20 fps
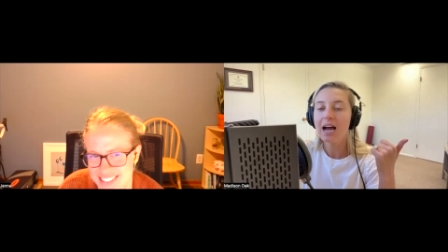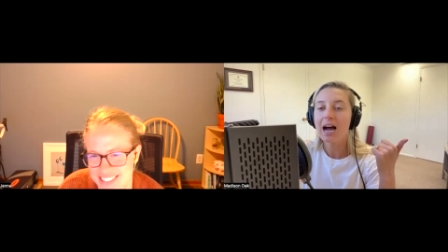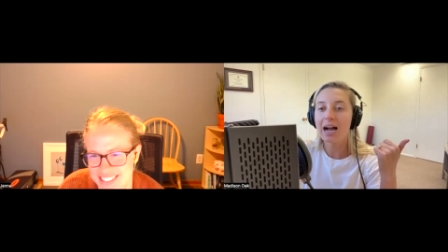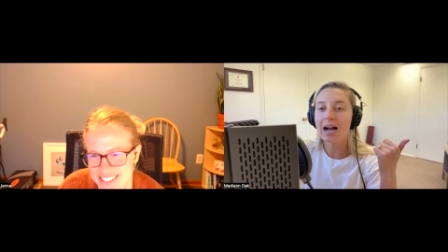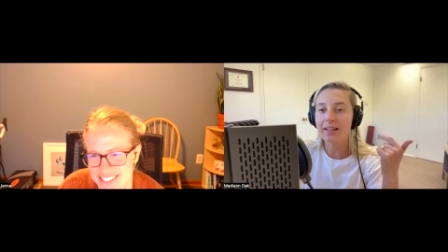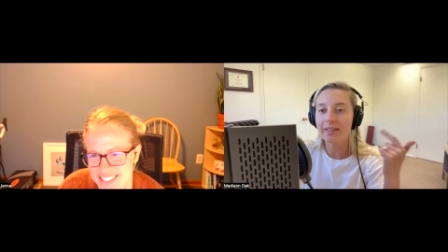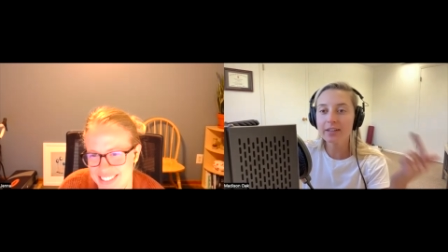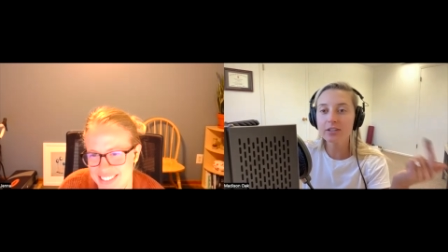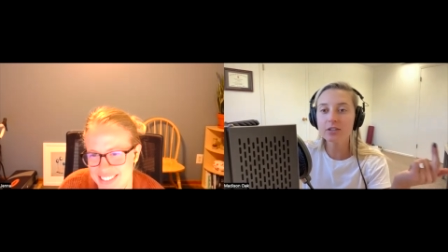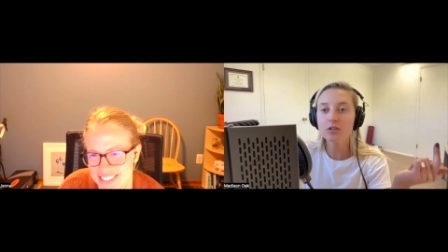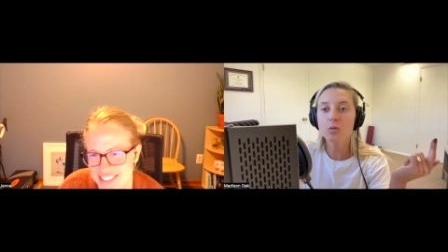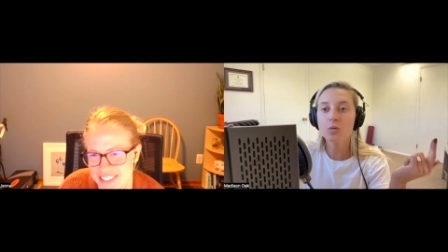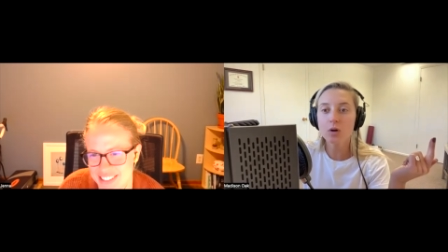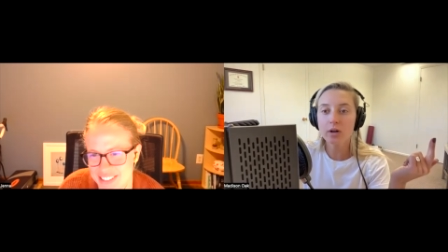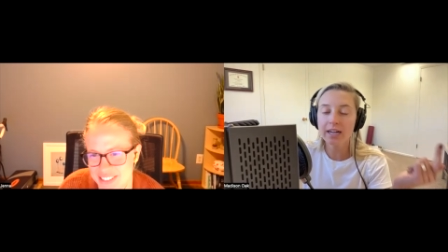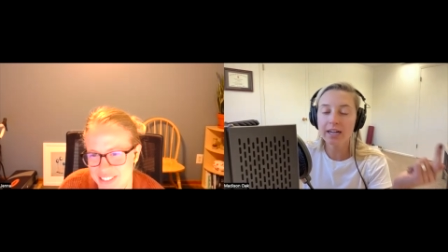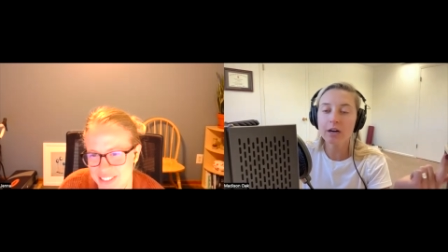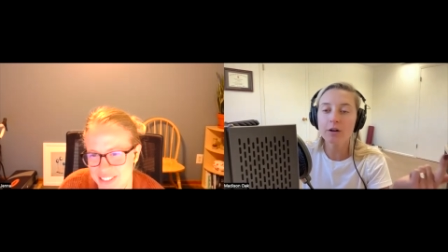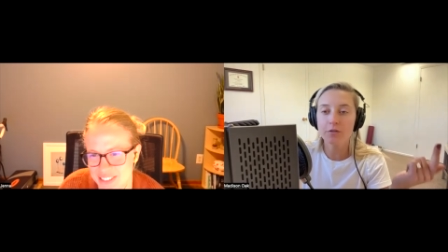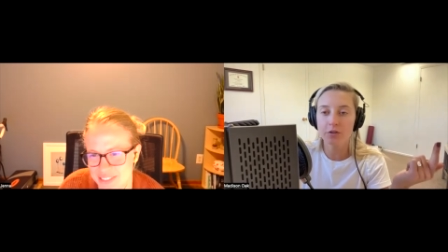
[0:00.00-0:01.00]
I like to
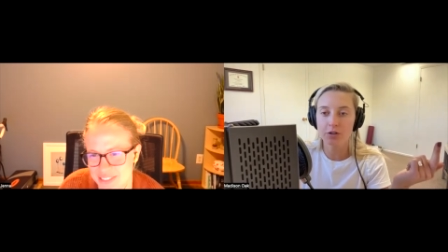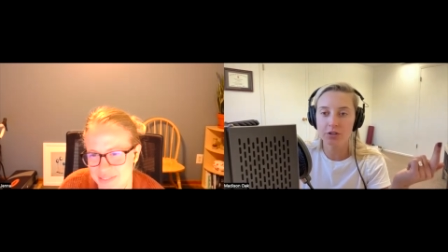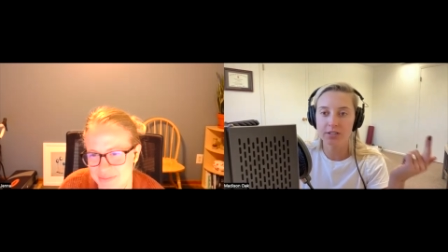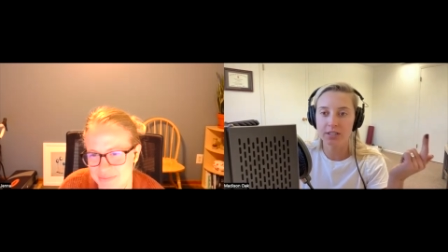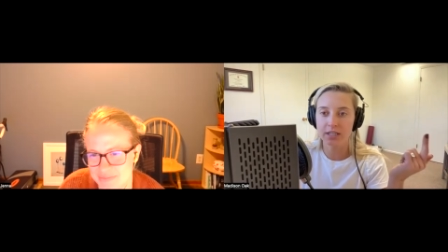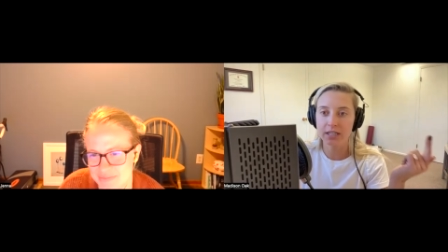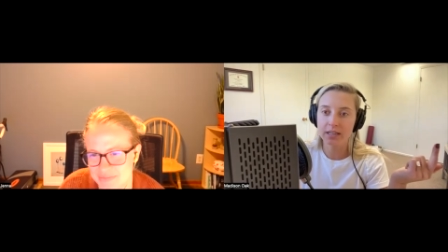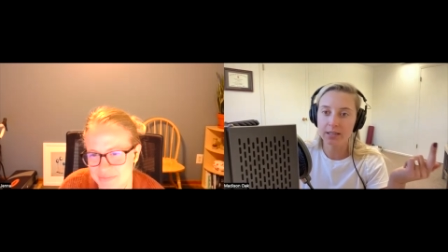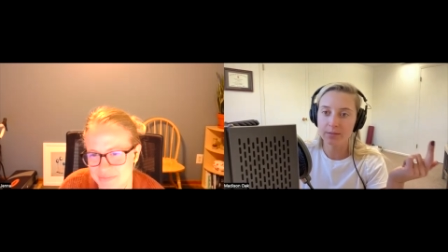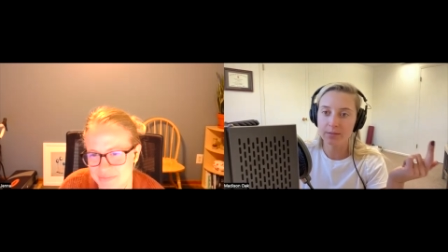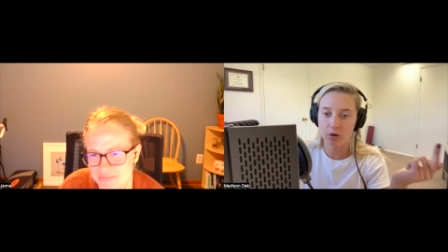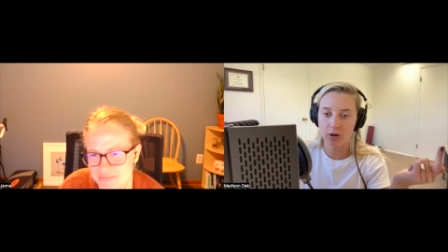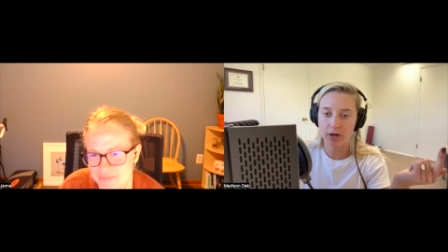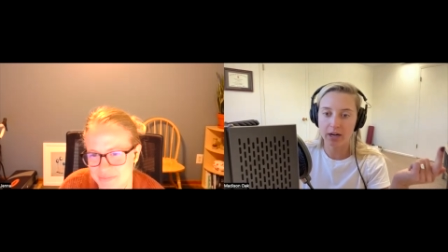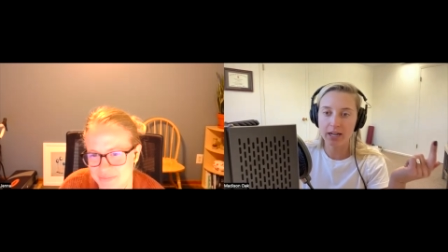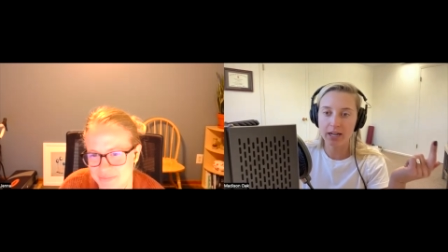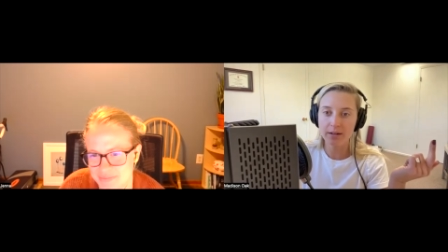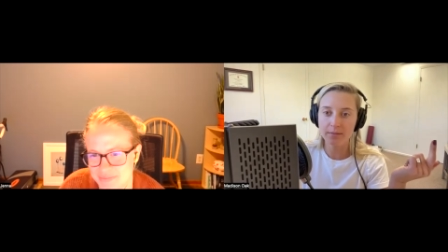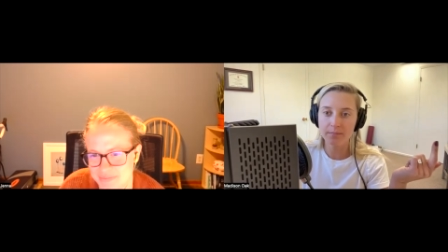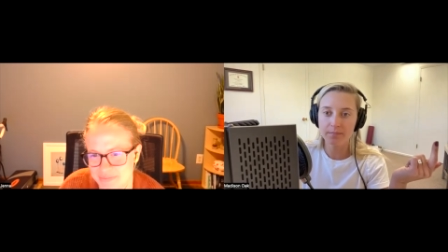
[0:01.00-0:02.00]
work out first thing in the
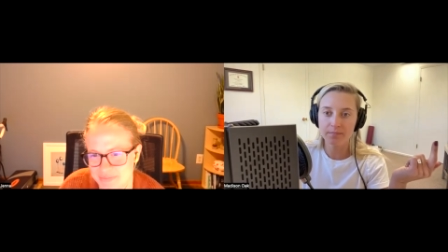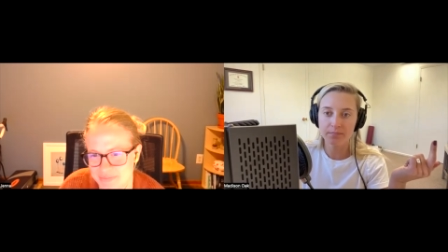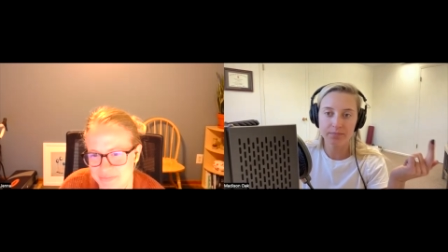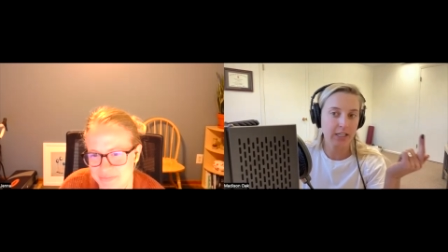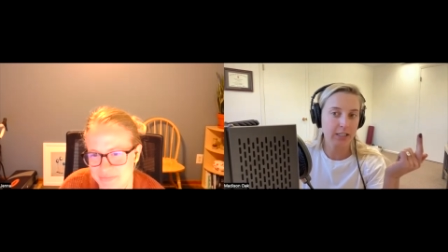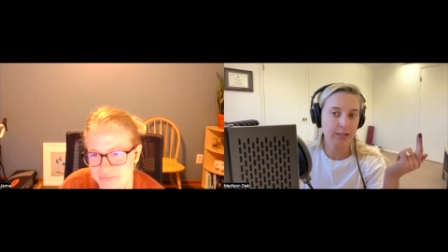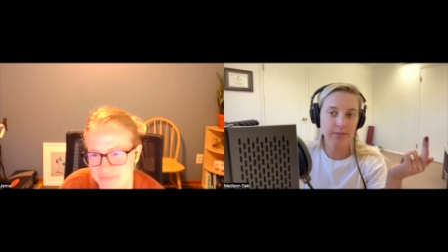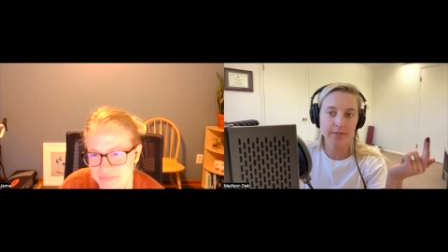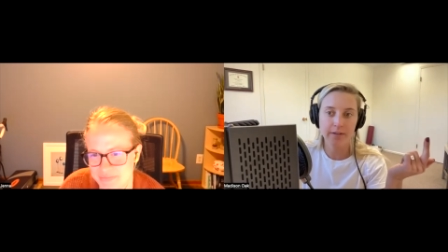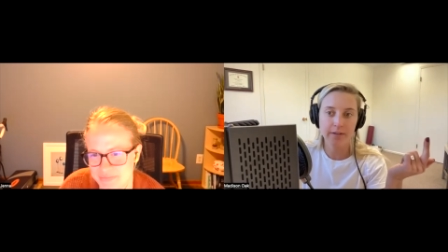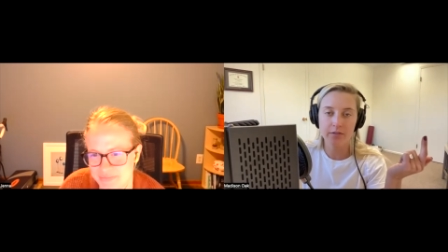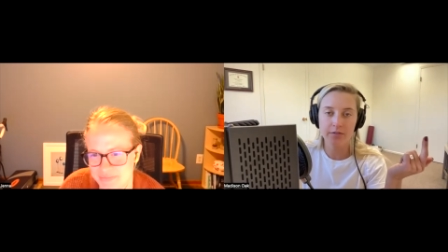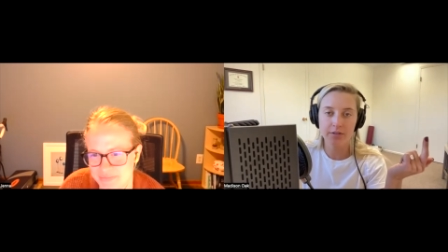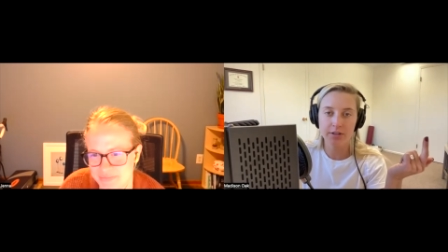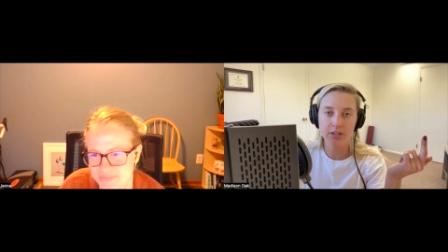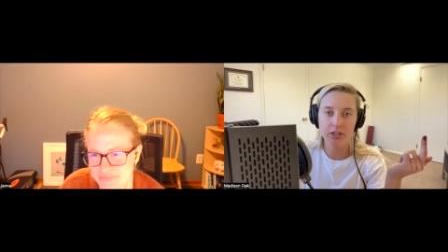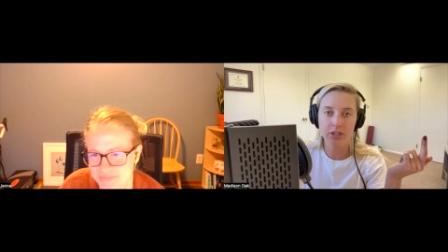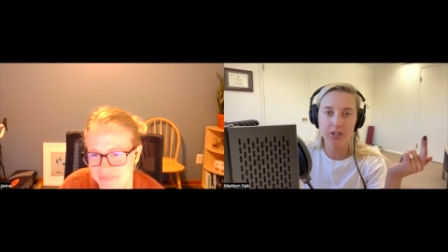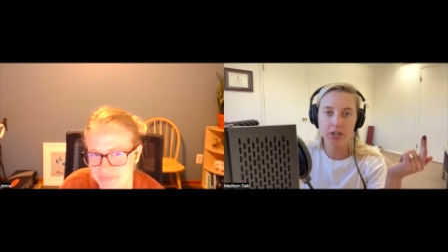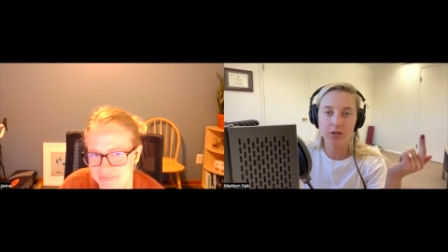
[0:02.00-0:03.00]
morning. That's my favorite
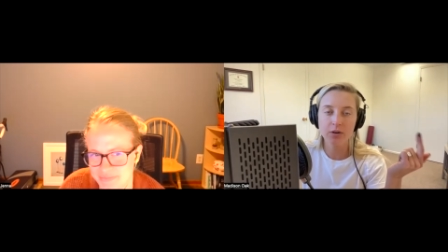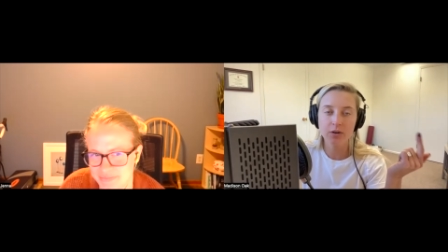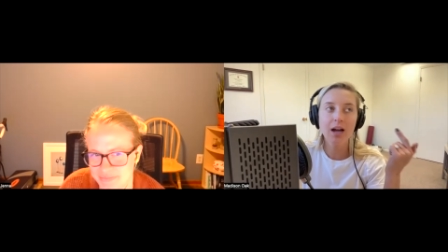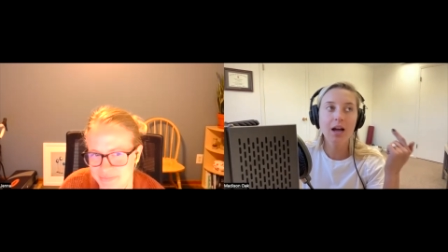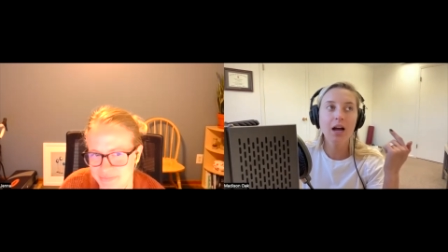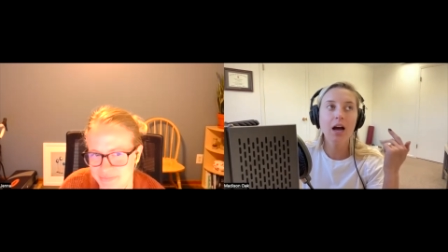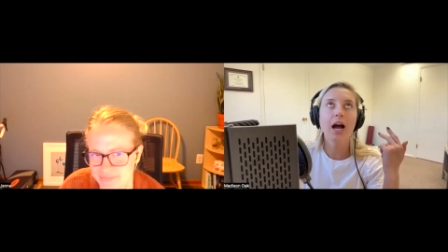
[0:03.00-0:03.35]
thing to do.